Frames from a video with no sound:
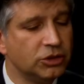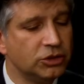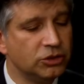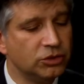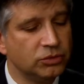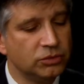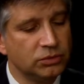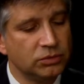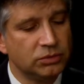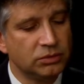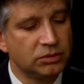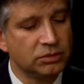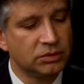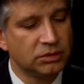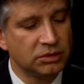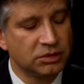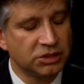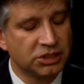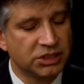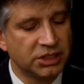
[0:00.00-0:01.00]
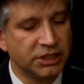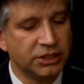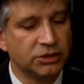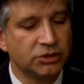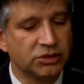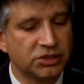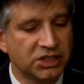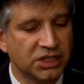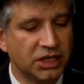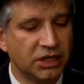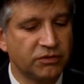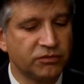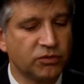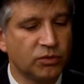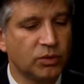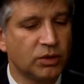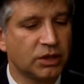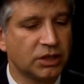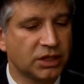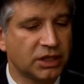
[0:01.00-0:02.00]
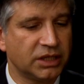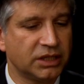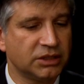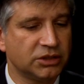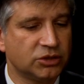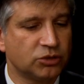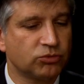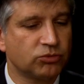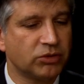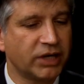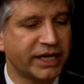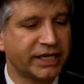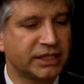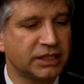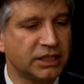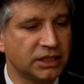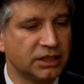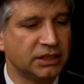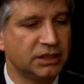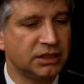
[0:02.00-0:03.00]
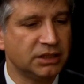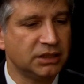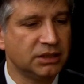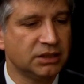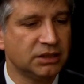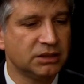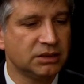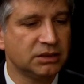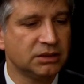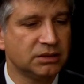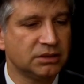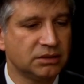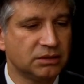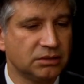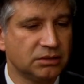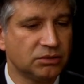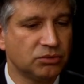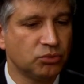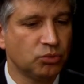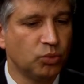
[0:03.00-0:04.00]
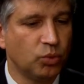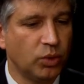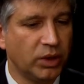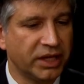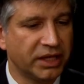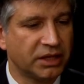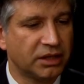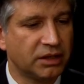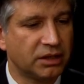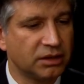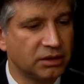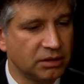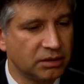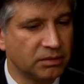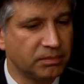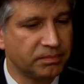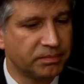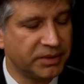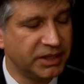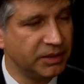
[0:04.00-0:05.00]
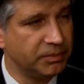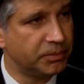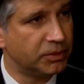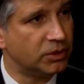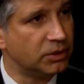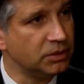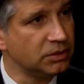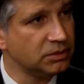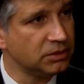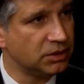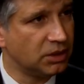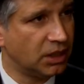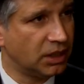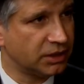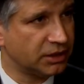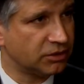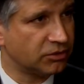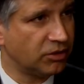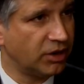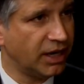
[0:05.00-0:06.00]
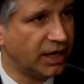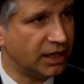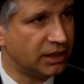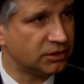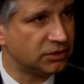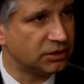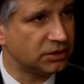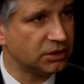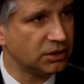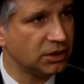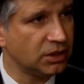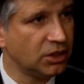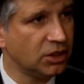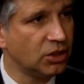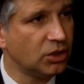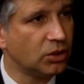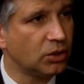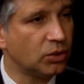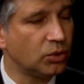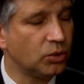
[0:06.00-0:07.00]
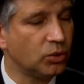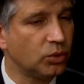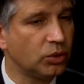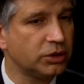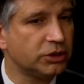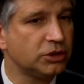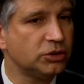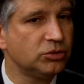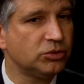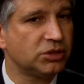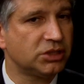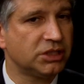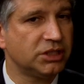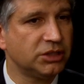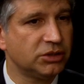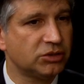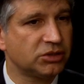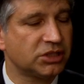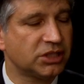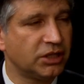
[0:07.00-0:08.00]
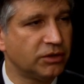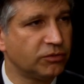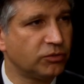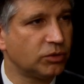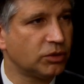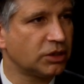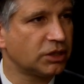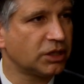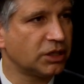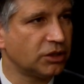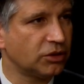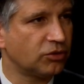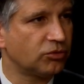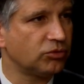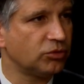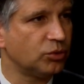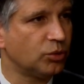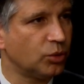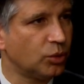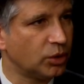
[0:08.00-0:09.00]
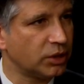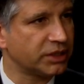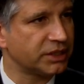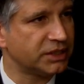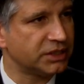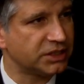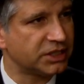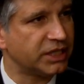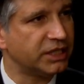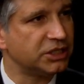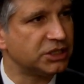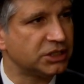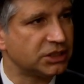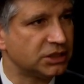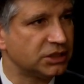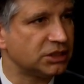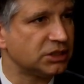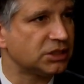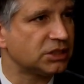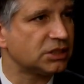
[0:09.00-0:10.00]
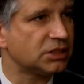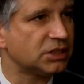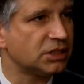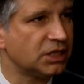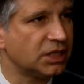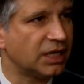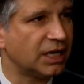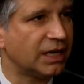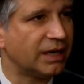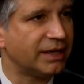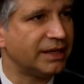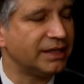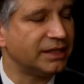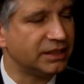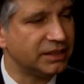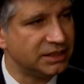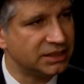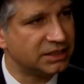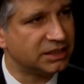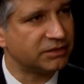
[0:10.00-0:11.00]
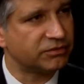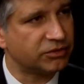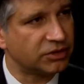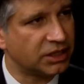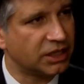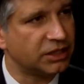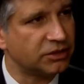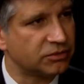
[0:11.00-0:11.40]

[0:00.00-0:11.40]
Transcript: Do you see yourself working directly with people on the ground, or do you see yourself working through organizations in these different